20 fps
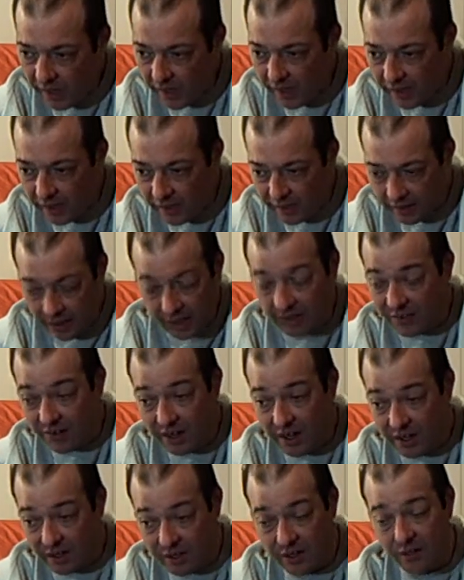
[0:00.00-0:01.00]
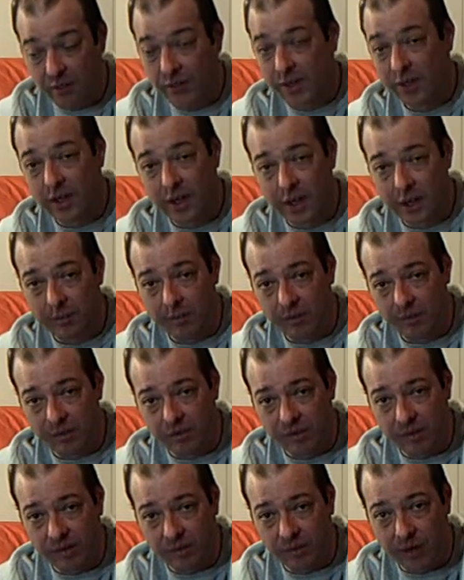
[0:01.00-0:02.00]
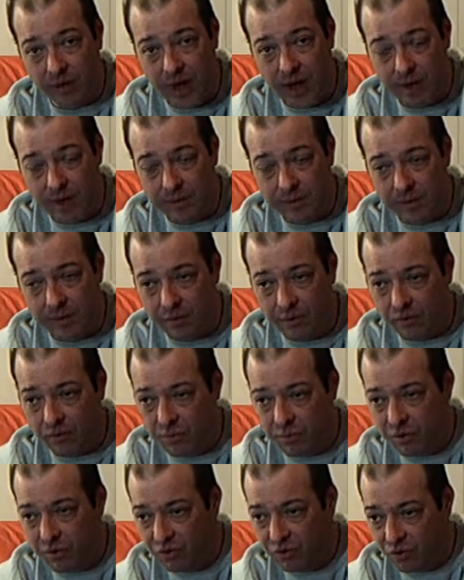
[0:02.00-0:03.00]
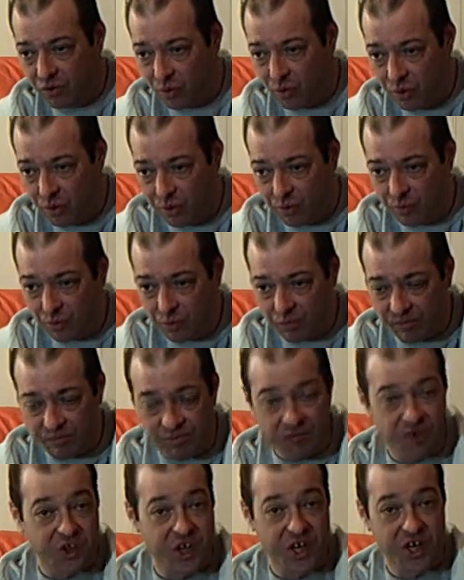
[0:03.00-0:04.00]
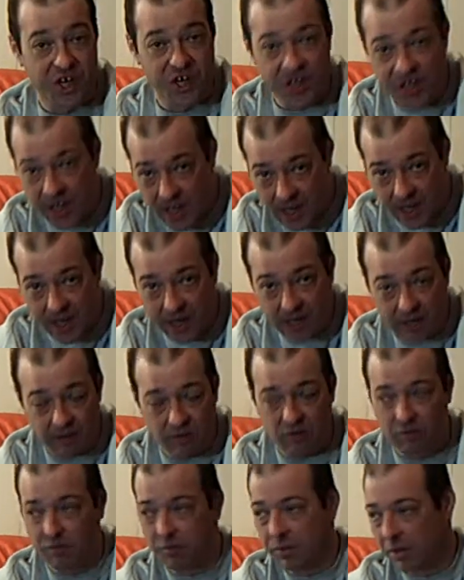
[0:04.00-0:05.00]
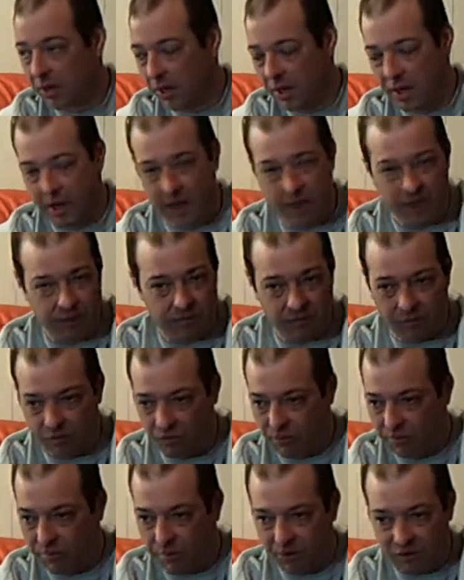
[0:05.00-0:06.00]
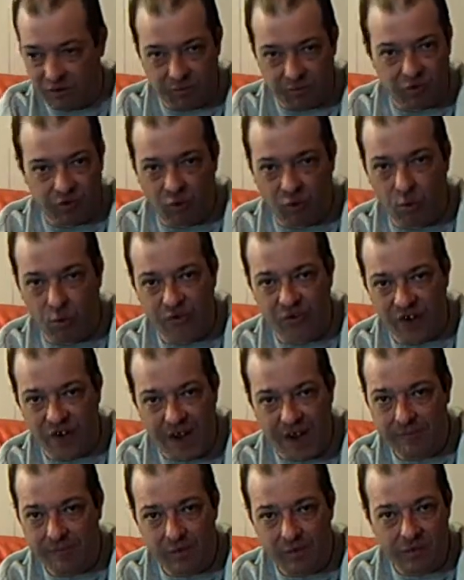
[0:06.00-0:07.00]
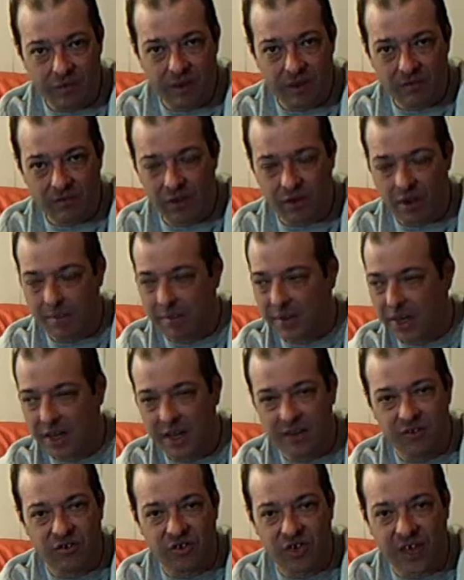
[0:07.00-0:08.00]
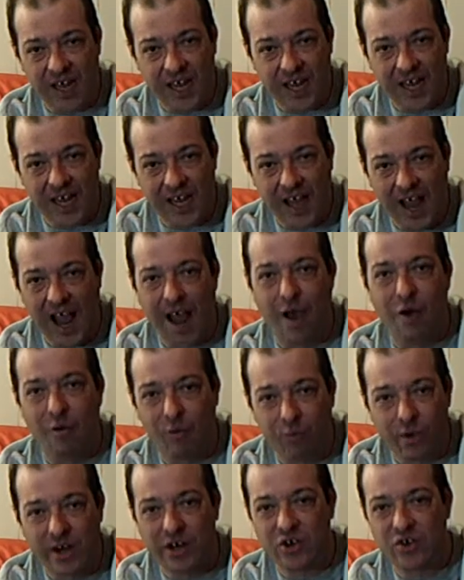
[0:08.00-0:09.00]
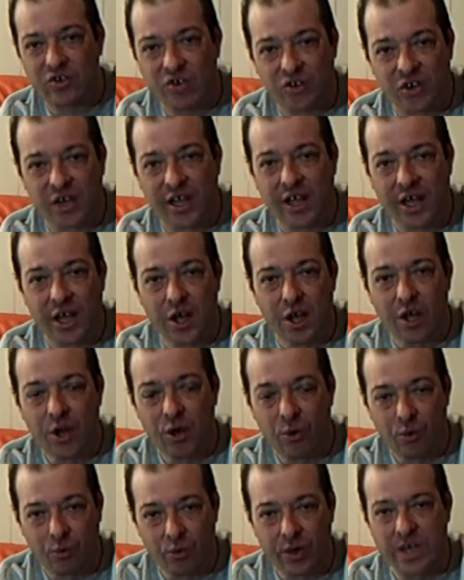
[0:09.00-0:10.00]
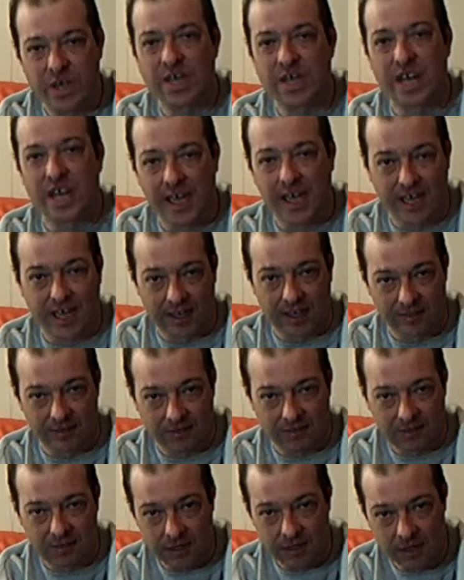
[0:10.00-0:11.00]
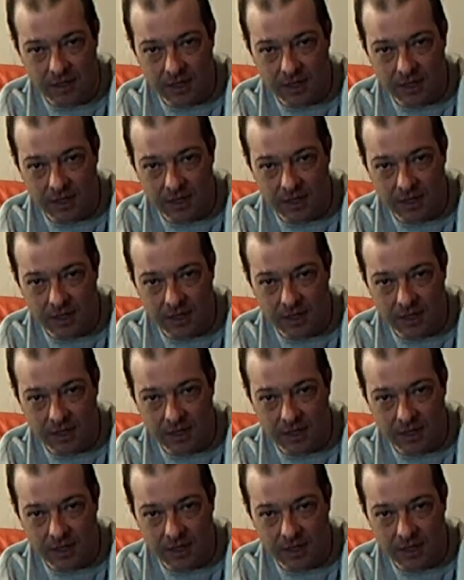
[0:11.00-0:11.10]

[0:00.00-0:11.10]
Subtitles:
And that's not the only time this has ever happened. There's been stories with Virginia Tech, and there's been some stories after this. I mean, it's getting outrageously ridiculous.